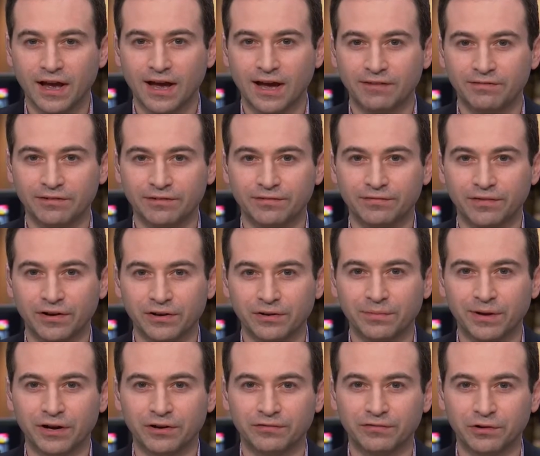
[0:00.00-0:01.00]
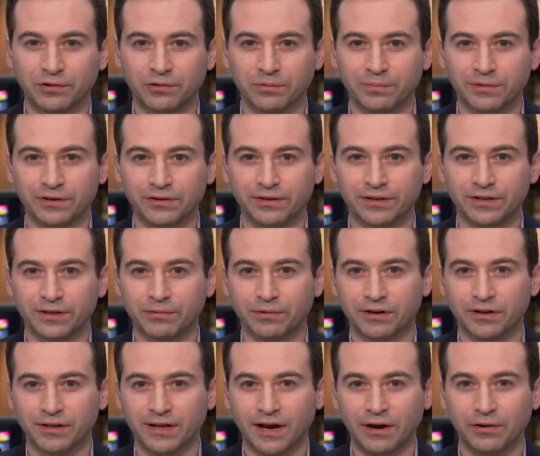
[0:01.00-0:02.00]
have a fundamental vulnerability that would
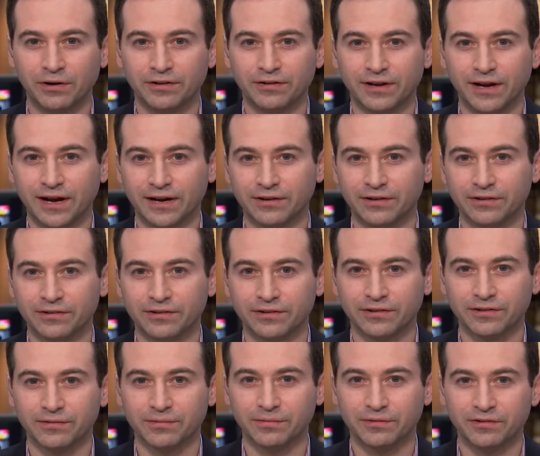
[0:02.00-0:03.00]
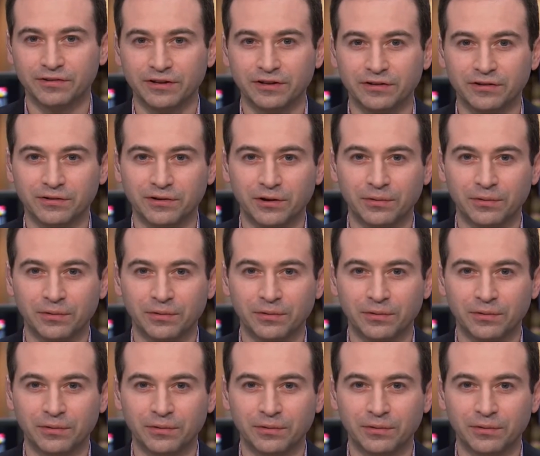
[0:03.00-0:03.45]
allow an attacker to steal